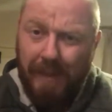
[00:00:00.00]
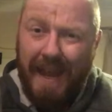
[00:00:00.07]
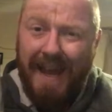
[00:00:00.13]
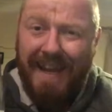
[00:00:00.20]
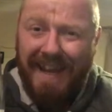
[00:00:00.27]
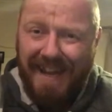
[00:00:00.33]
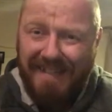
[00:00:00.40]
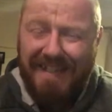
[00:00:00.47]

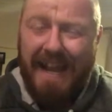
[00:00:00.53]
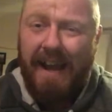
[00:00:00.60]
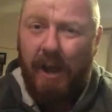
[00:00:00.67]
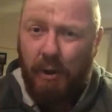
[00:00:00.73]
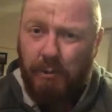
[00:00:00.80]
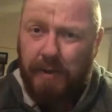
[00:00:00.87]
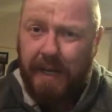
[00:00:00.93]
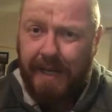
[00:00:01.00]
And it is that
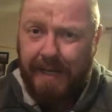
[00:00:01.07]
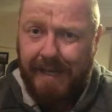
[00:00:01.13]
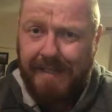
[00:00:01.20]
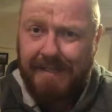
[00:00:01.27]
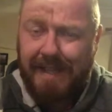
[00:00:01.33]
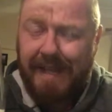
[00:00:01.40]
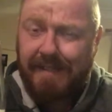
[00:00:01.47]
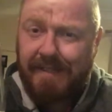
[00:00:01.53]

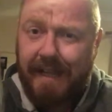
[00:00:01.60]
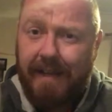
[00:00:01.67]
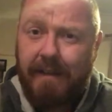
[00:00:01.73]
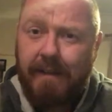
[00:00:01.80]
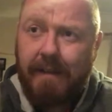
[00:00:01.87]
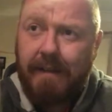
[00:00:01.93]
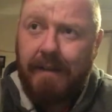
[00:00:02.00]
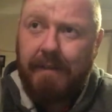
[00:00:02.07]
oakiness, that, that
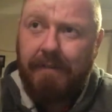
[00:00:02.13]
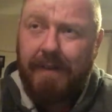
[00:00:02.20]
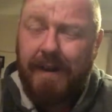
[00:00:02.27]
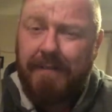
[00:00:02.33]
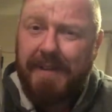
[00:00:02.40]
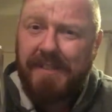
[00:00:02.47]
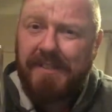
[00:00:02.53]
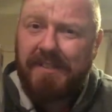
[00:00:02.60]

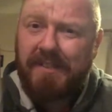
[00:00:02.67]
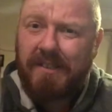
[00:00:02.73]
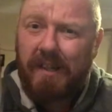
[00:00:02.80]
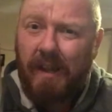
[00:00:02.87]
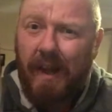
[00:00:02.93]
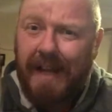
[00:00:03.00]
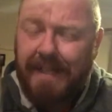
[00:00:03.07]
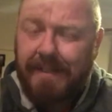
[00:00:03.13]
very
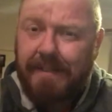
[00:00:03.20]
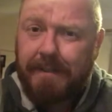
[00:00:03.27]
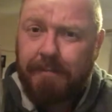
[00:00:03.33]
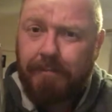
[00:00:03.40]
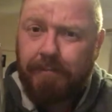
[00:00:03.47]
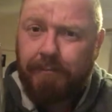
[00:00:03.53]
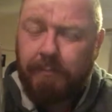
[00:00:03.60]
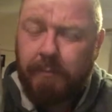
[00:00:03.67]
slight
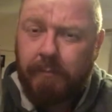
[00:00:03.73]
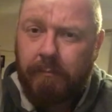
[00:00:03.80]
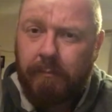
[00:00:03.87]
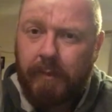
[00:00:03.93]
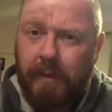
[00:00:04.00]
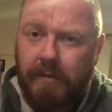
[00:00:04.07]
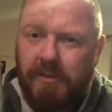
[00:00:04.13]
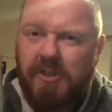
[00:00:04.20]

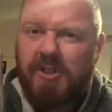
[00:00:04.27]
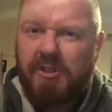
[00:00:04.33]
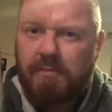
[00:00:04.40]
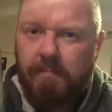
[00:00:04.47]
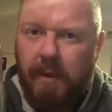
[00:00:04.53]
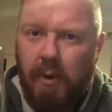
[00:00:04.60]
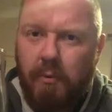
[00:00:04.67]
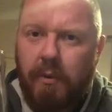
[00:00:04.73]

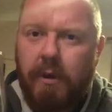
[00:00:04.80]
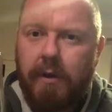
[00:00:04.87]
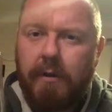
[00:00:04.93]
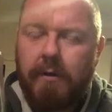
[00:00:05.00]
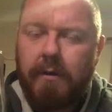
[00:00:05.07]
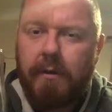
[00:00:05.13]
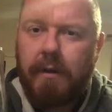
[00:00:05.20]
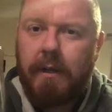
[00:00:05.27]
smoke
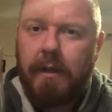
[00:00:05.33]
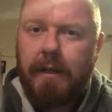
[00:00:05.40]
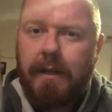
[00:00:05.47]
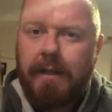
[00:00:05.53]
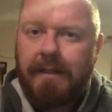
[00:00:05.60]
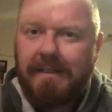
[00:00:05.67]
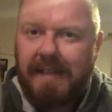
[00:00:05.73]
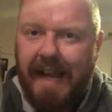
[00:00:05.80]

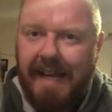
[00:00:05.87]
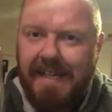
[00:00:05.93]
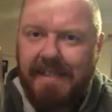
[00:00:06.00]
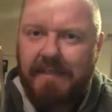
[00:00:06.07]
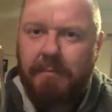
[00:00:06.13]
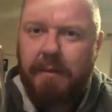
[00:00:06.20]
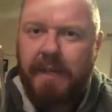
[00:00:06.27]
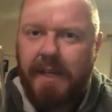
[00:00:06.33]

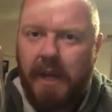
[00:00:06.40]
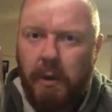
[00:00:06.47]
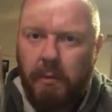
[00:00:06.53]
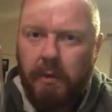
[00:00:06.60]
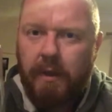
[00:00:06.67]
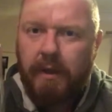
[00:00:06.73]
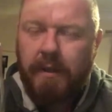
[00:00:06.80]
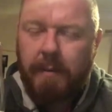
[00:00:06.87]
taste with the
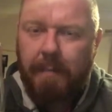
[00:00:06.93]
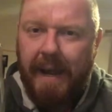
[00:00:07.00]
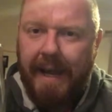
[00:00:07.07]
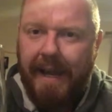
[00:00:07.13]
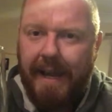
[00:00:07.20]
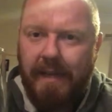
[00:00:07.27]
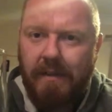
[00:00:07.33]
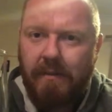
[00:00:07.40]
oak at the
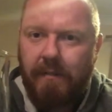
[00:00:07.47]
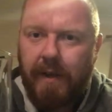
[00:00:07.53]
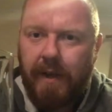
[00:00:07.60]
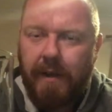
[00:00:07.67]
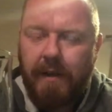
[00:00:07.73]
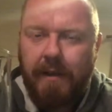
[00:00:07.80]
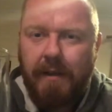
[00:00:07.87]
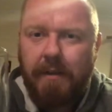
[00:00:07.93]
back end of it.
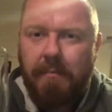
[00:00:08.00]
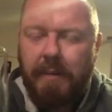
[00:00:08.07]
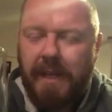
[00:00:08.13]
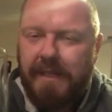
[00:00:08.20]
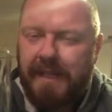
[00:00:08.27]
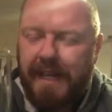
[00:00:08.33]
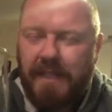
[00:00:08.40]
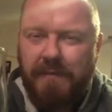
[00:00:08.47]
But
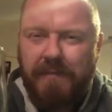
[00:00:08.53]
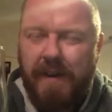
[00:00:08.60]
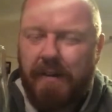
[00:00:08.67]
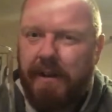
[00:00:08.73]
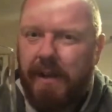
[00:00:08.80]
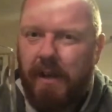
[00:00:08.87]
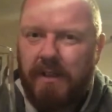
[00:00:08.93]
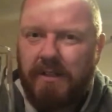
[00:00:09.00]
it tastes
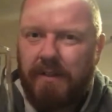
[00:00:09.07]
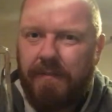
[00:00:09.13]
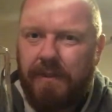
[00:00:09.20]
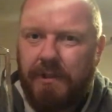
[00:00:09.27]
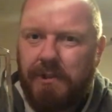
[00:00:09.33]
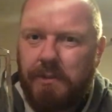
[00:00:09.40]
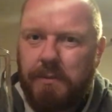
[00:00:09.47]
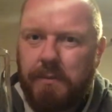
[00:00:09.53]
very
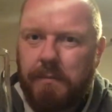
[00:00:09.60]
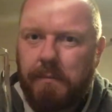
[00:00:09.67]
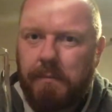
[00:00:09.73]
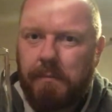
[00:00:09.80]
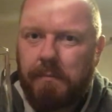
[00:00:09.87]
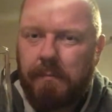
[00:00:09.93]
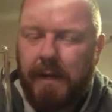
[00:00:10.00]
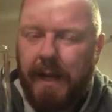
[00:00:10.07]
artificial
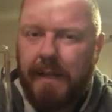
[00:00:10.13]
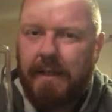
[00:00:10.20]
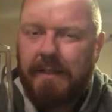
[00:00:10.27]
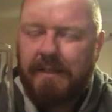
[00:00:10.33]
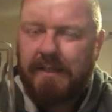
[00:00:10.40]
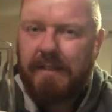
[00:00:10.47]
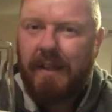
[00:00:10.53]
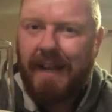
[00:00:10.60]
and
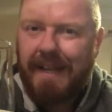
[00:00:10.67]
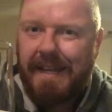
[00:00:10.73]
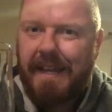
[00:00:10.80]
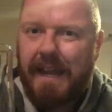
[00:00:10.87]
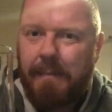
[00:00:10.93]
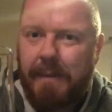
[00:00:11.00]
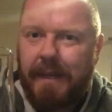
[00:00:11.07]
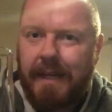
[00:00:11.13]
slightly
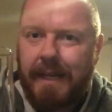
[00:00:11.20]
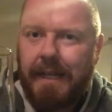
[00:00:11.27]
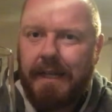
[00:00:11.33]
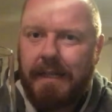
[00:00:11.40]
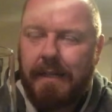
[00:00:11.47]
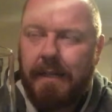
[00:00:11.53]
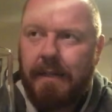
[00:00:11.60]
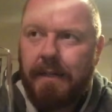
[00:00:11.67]
chemically.
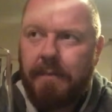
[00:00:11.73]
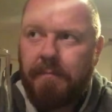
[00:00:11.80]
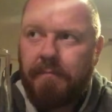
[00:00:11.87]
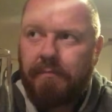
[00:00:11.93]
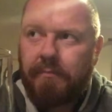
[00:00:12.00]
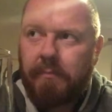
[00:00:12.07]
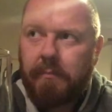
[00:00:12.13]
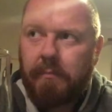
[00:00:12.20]

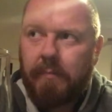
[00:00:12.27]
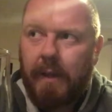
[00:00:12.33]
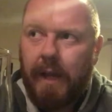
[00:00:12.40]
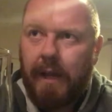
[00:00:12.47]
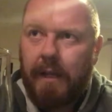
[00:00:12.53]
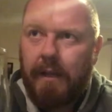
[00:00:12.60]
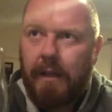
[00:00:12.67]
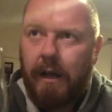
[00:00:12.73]

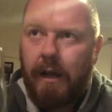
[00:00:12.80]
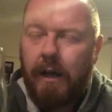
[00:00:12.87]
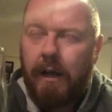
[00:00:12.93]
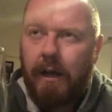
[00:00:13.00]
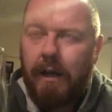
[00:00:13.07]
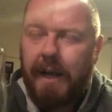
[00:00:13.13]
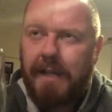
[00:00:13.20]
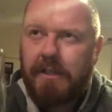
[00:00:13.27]
And
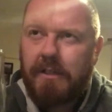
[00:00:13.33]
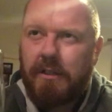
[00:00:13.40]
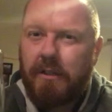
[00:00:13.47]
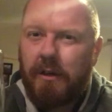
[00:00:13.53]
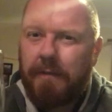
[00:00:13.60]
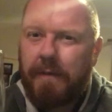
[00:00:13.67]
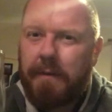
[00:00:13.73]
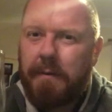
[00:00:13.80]
it's
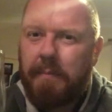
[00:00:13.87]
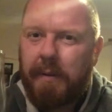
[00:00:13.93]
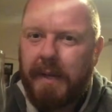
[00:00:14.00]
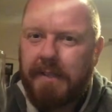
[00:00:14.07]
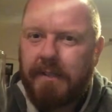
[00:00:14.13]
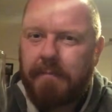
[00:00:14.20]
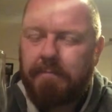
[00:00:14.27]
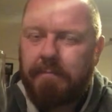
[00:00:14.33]
not very
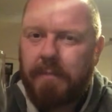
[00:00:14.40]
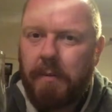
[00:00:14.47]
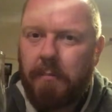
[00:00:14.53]
pleasant.